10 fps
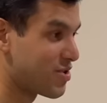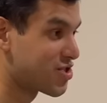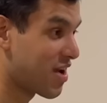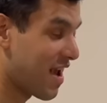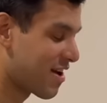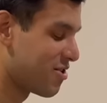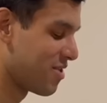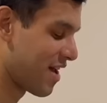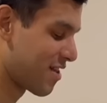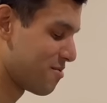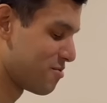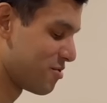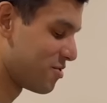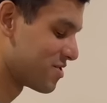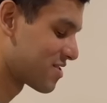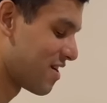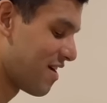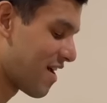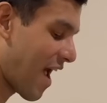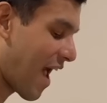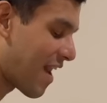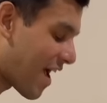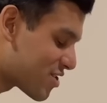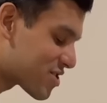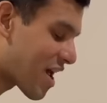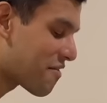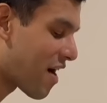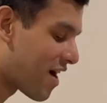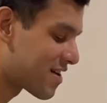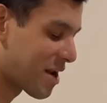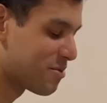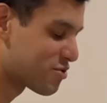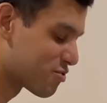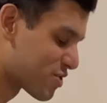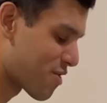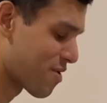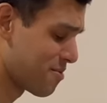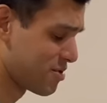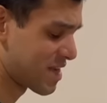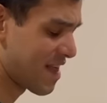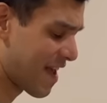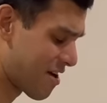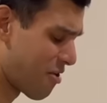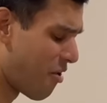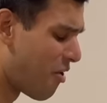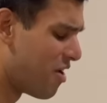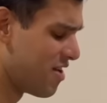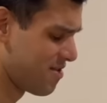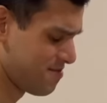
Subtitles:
which cake do you like the most? And I just have a hard time choosing one because I like all